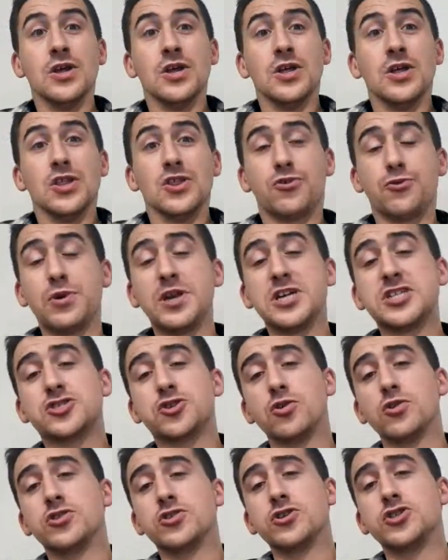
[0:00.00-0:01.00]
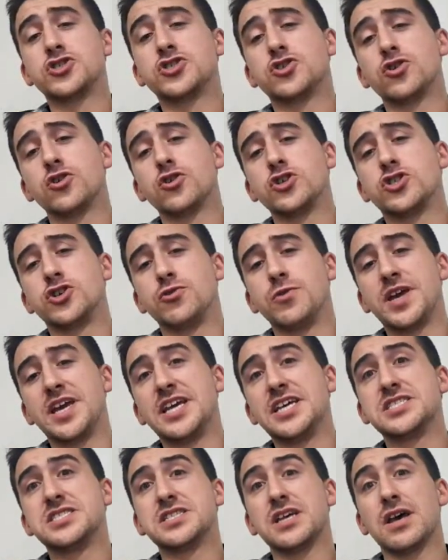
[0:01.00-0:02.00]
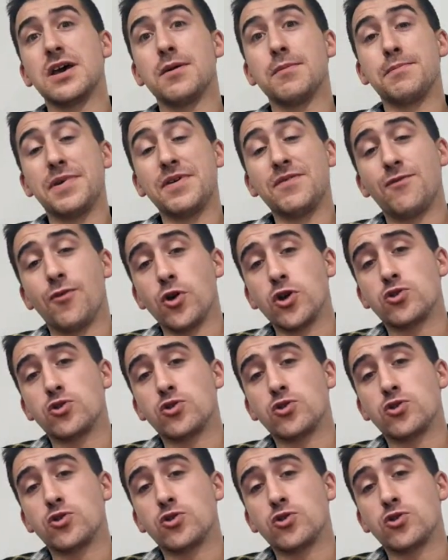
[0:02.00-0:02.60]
3 shoulder surgeries before